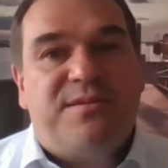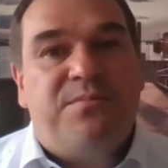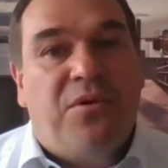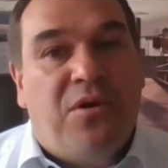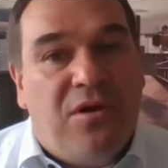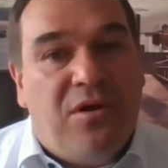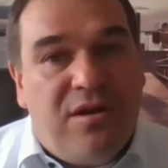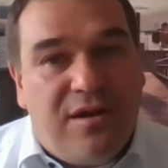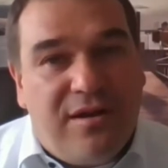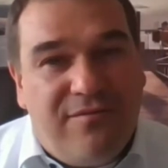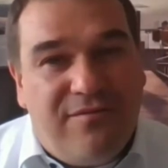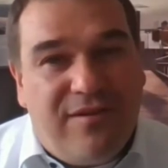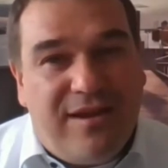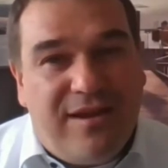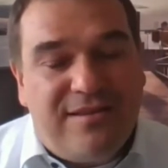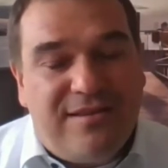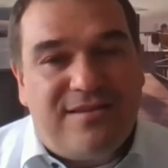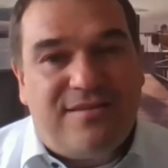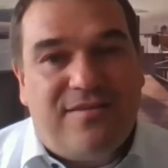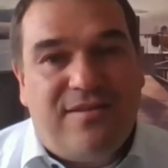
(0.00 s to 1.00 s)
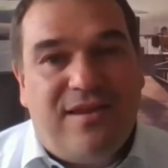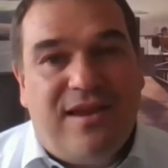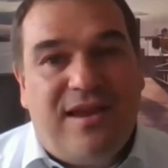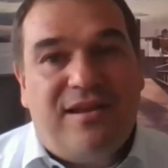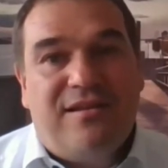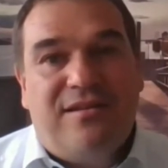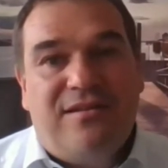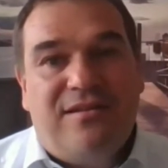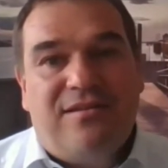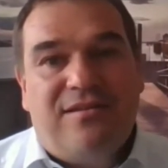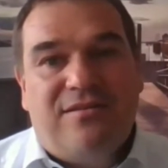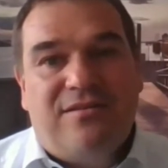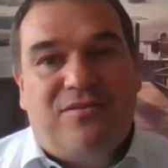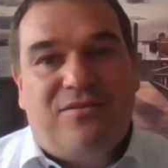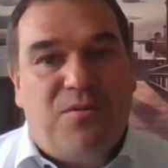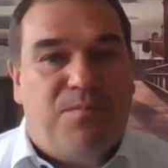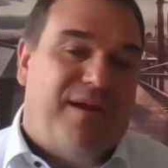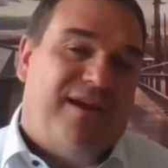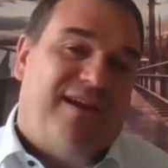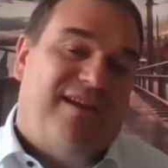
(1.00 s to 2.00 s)
smaller events than
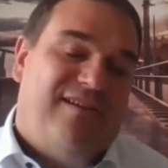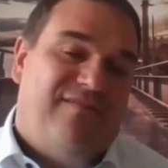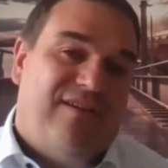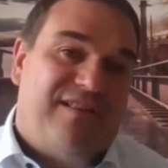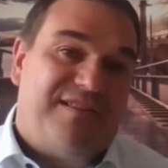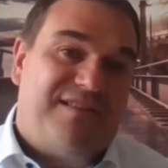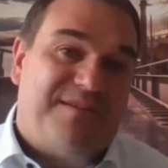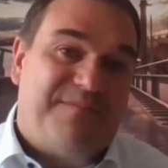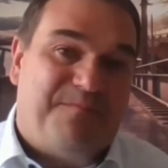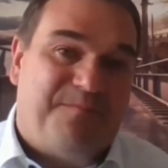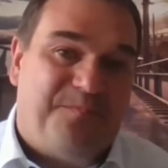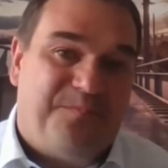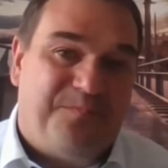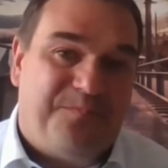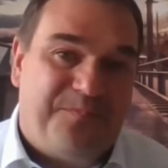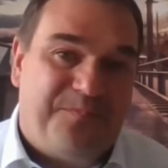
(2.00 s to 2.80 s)
to bigger events.